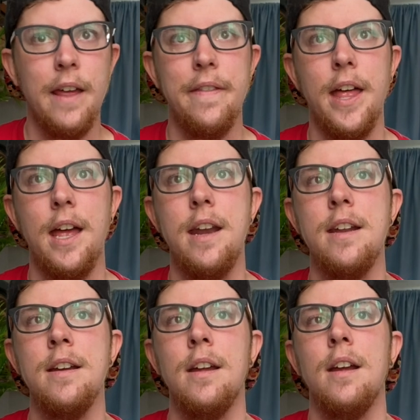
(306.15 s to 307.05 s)
And
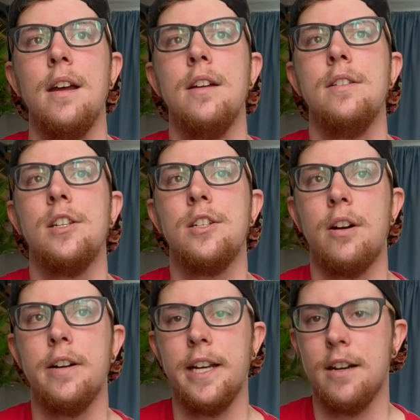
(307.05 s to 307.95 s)
then
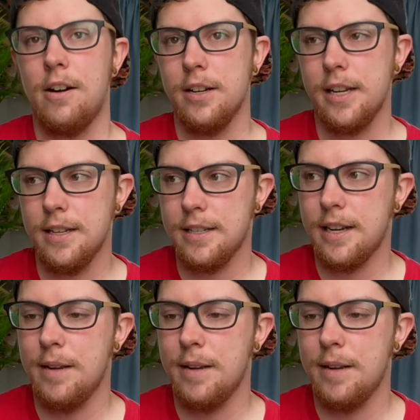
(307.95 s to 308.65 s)
starting in August,